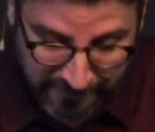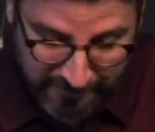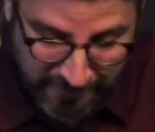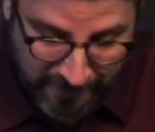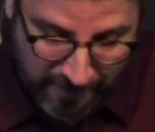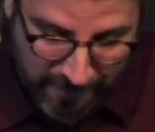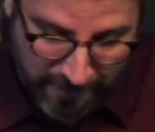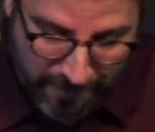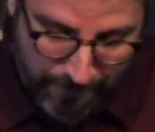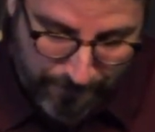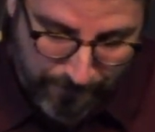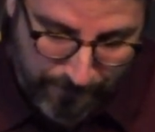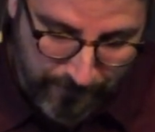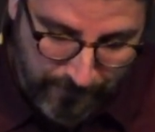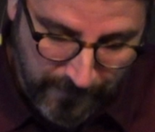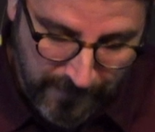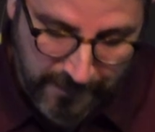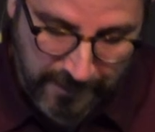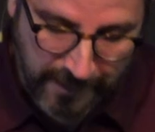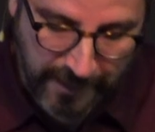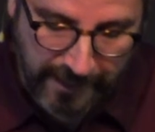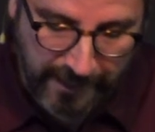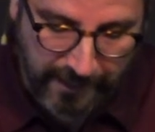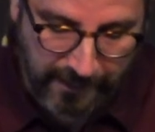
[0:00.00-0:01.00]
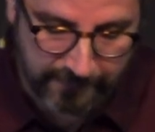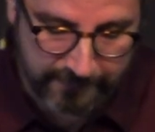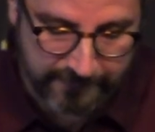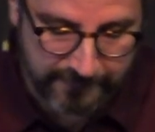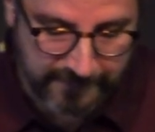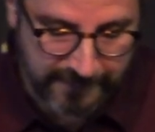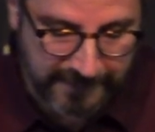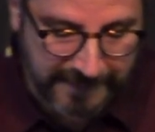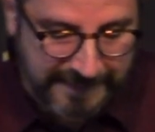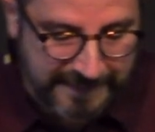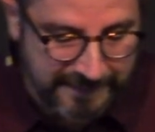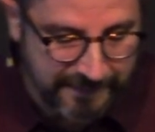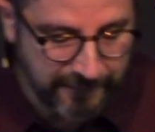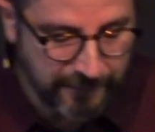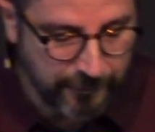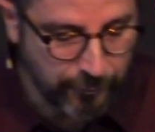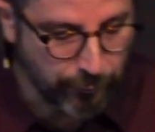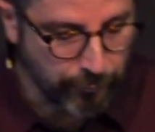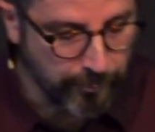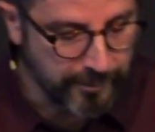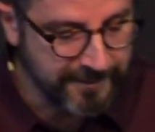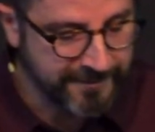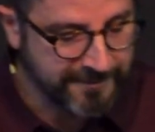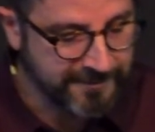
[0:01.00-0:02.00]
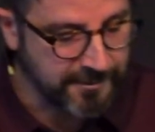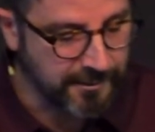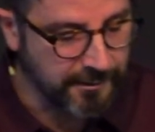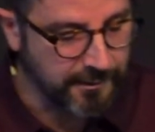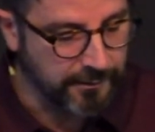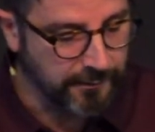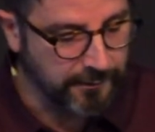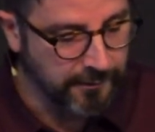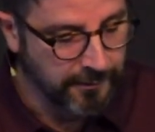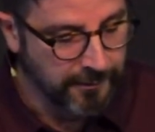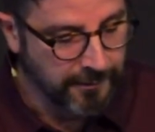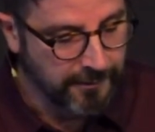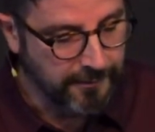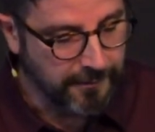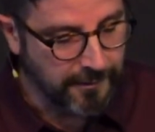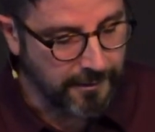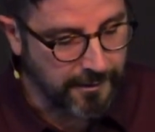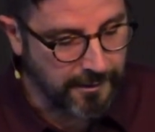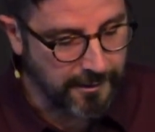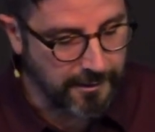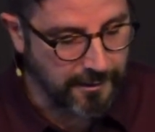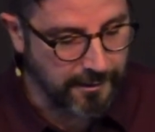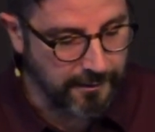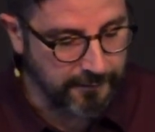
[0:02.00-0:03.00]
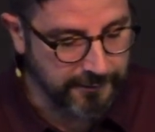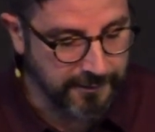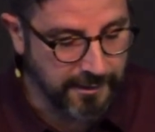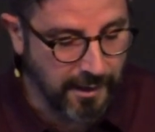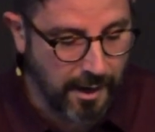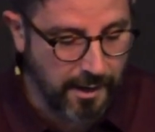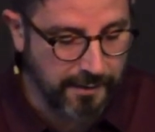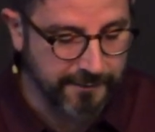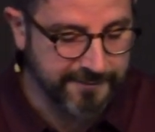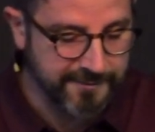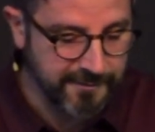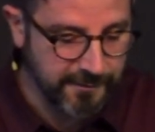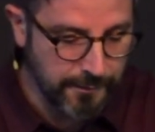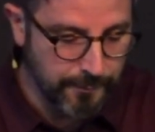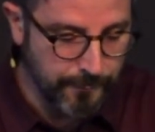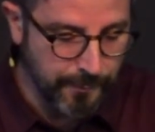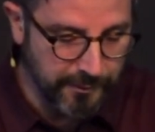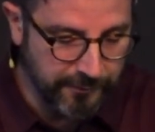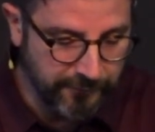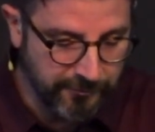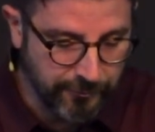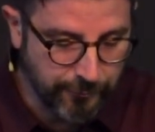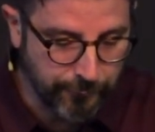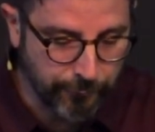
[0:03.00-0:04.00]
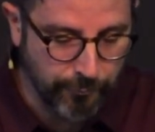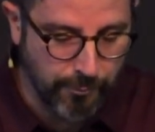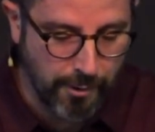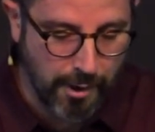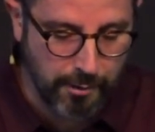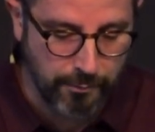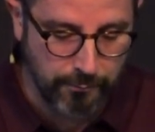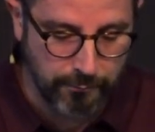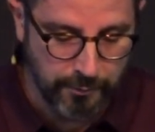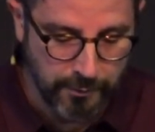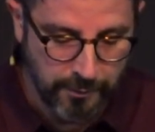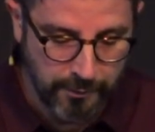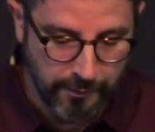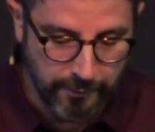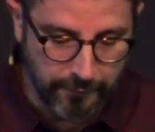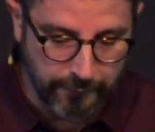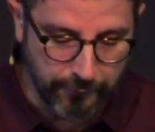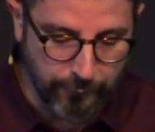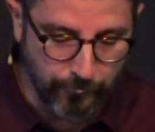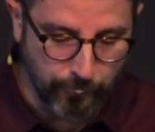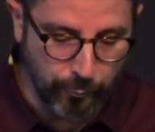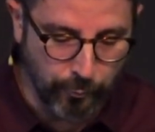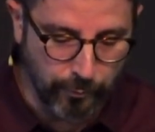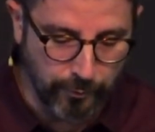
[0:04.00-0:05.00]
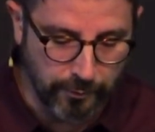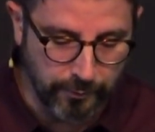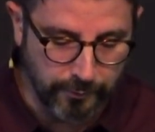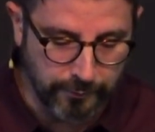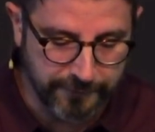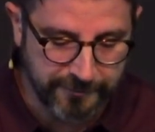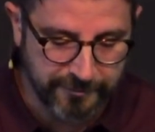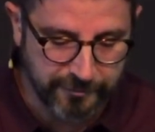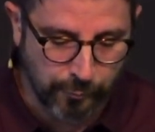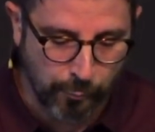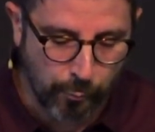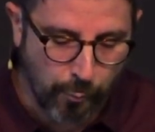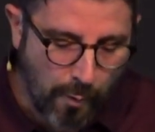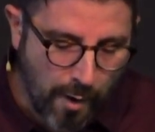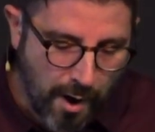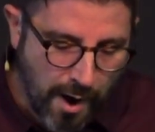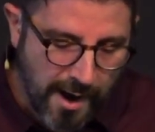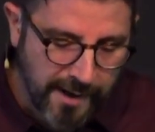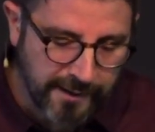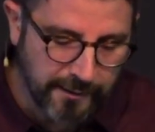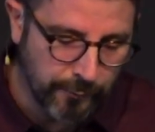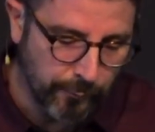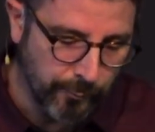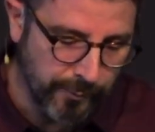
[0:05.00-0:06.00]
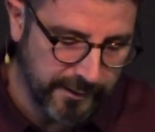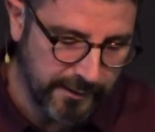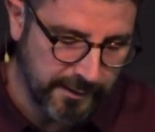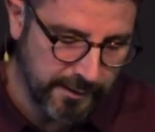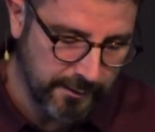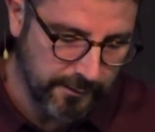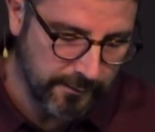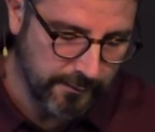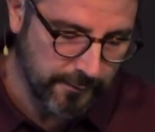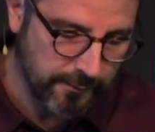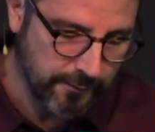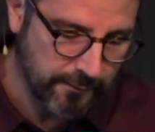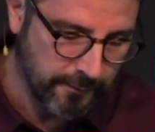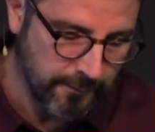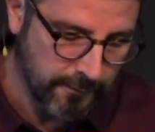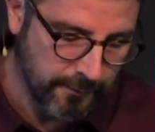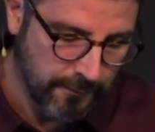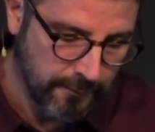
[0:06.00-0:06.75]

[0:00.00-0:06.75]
um, and increasing uh, God's image throughout the world. So, why are we here?